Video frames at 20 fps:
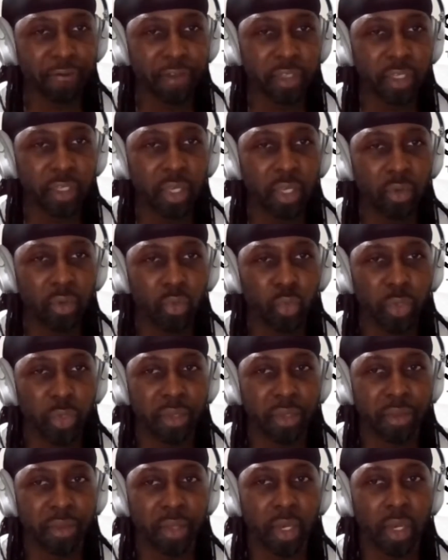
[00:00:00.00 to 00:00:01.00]
feeling
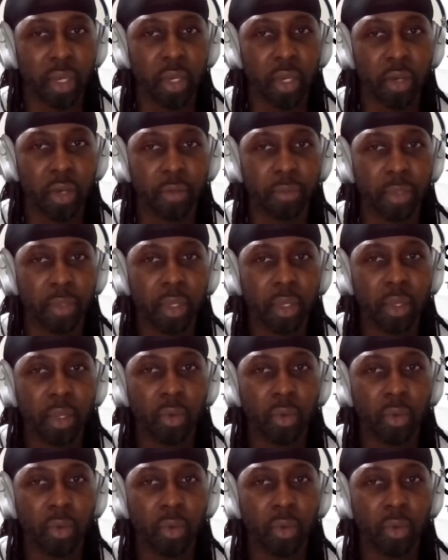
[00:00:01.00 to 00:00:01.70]
with um,